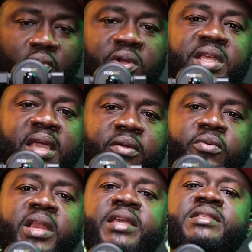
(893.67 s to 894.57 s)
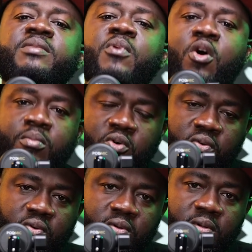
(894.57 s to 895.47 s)
O de release
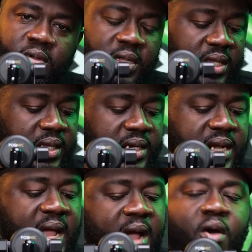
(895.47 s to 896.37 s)
more. na